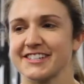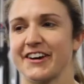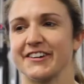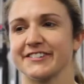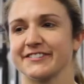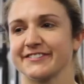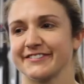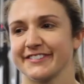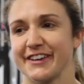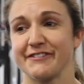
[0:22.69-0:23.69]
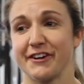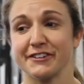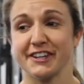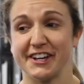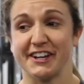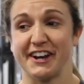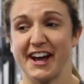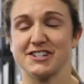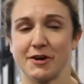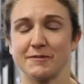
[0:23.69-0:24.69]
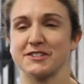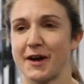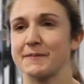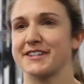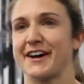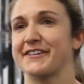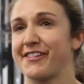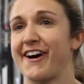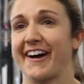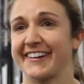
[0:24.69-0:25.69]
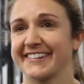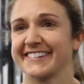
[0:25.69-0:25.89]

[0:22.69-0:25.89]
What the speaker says: so it felt really good. I jumped up and down a lot.